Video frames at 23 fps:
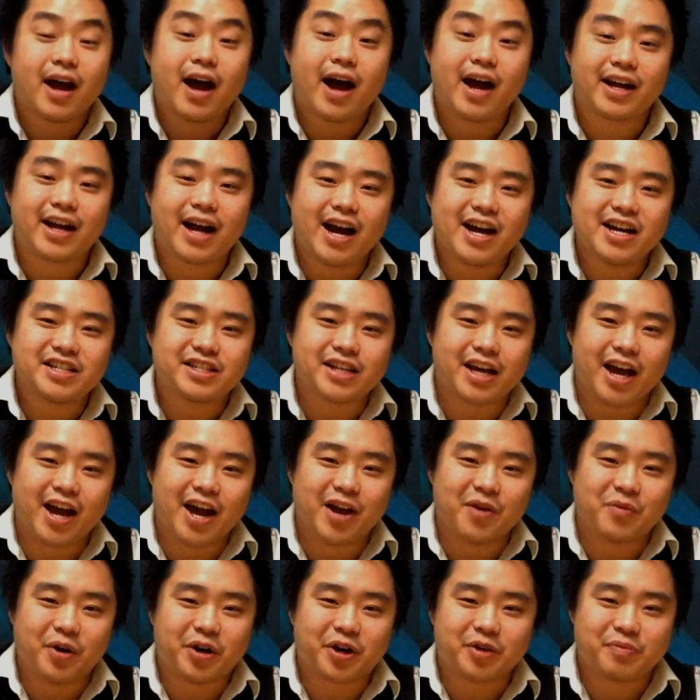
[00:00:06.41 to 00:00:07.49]
Hi guys,
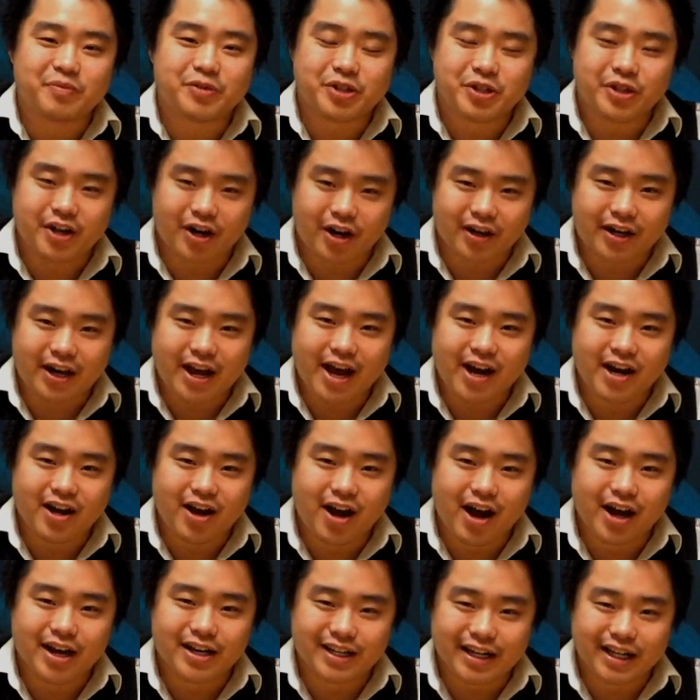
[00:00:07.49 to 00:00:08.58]
and welcome to the Arcana
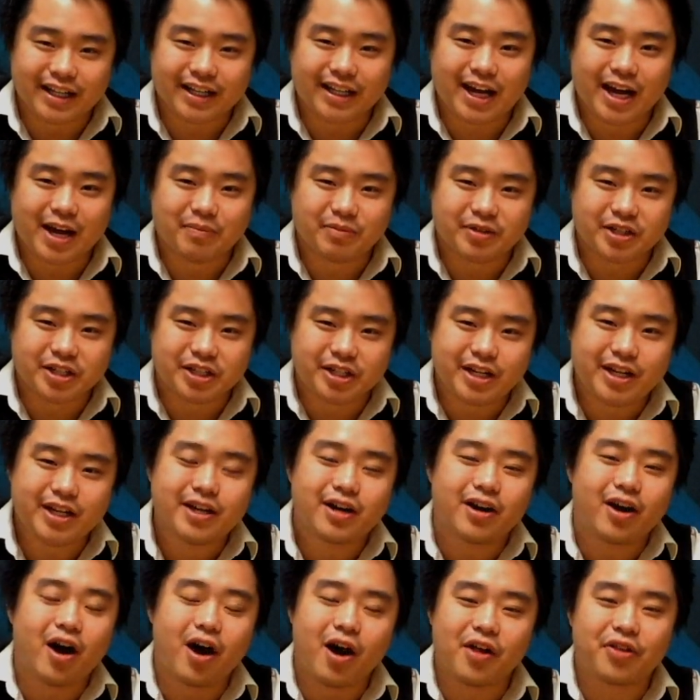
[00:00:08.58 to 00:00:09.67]
on Daily
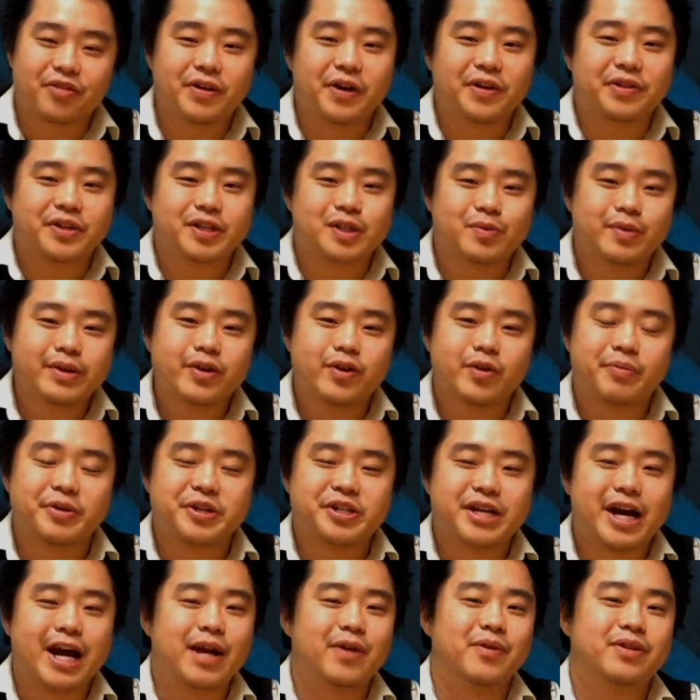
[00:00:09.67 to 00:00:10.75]
MTG. All throughout this week, we'll be
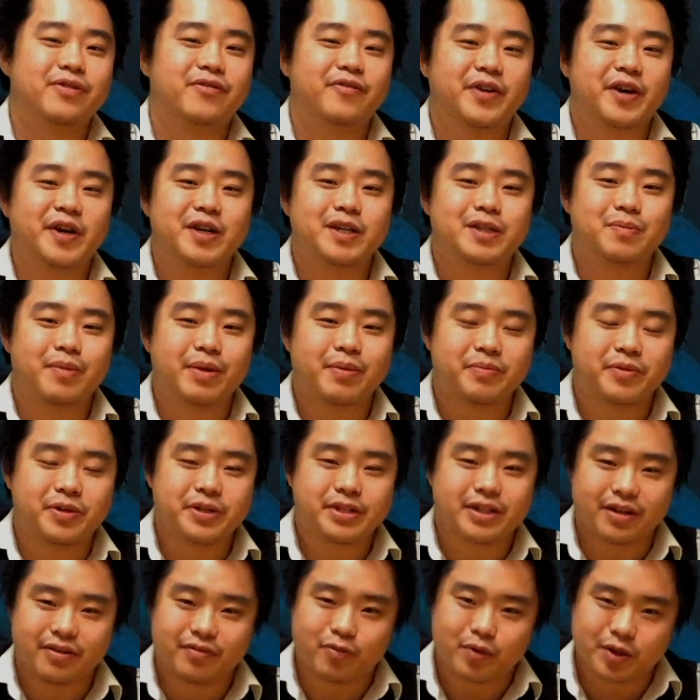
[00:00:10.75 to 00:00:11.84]
chatting with various
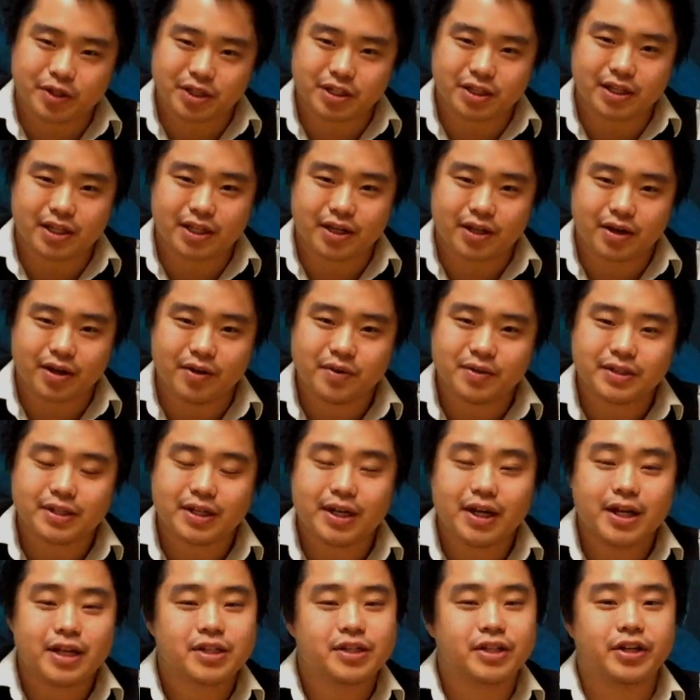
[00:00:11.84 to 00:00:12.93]
members of Wizards of the Coast
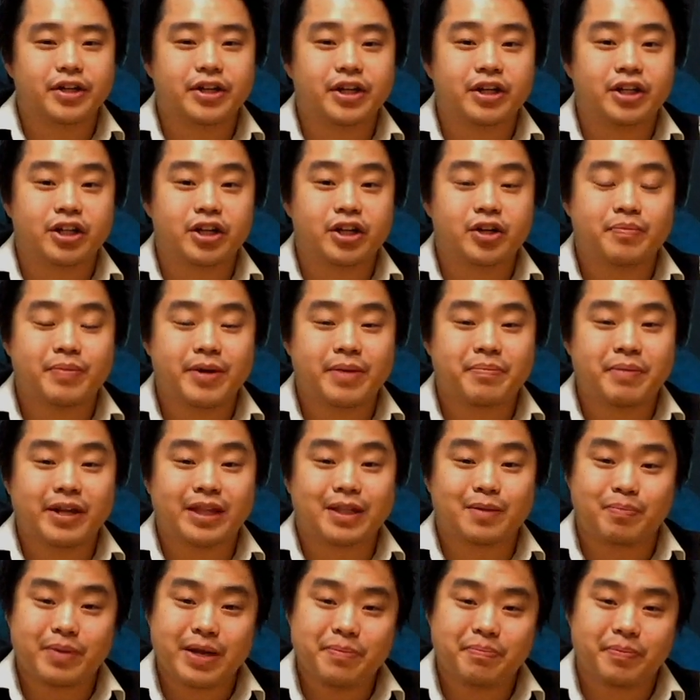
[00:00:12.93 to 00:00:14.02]
to learn a little bit
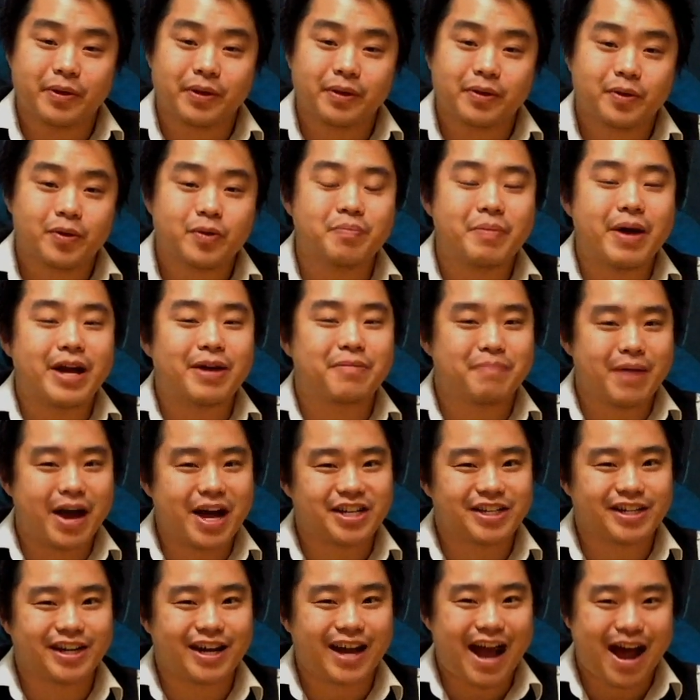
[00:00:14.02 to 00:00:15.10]
about the people who make
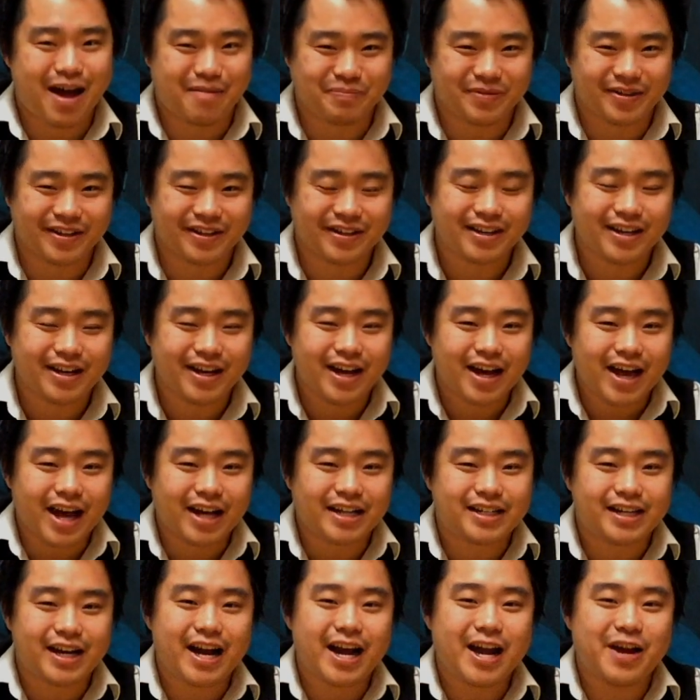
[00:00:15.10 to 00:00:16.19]
magic happen.
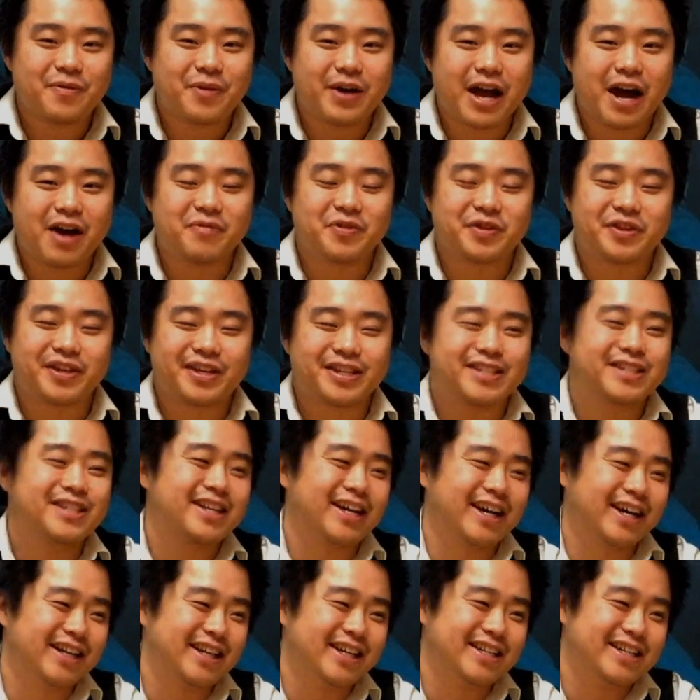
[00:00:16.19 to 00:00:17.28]
And today we have with us
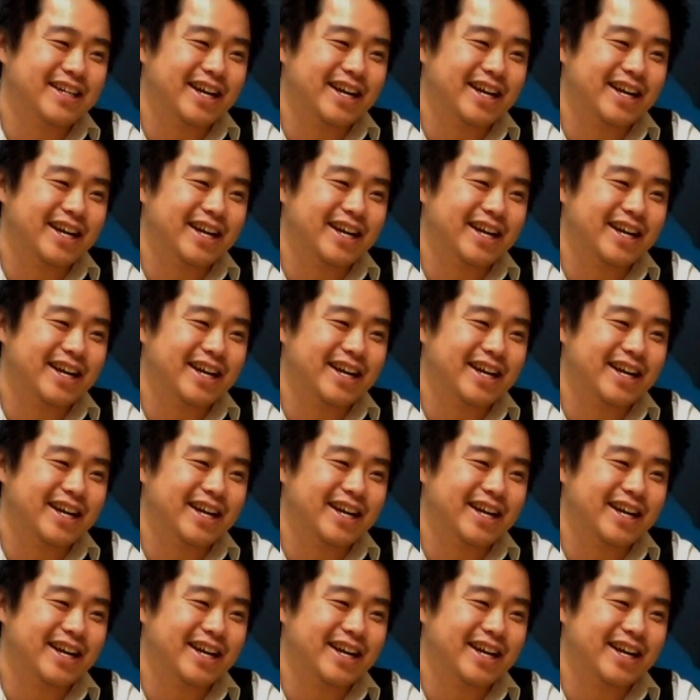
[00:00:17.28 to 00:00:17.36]
Kelly